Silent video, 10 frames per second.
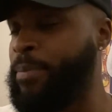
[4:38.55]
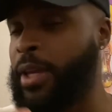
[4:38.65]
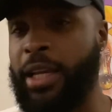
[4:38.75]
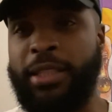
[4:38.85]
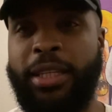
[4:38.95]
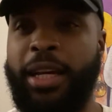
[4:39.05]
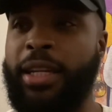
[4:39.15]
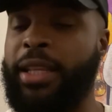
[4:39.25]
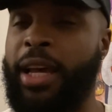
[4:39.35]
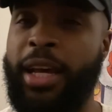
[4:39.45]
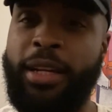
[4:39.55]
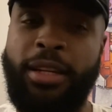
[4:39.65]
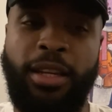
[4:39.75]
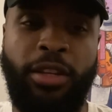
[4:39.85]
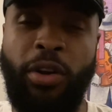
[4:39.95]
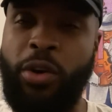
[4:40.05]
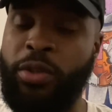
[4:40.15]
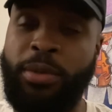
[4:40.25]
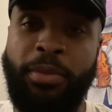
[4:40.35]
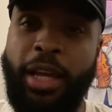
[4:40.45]
He said that, you know,
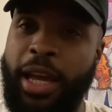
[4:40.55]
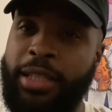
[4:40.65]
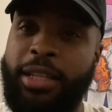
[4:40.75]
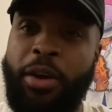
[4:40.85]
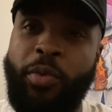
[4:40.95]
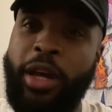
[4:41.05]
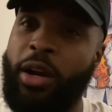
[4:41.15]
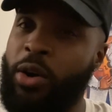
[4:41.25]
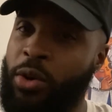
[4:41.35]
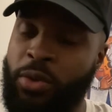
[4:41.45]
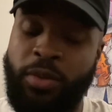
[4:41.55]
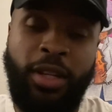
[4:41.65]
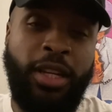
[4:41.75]
some things that went on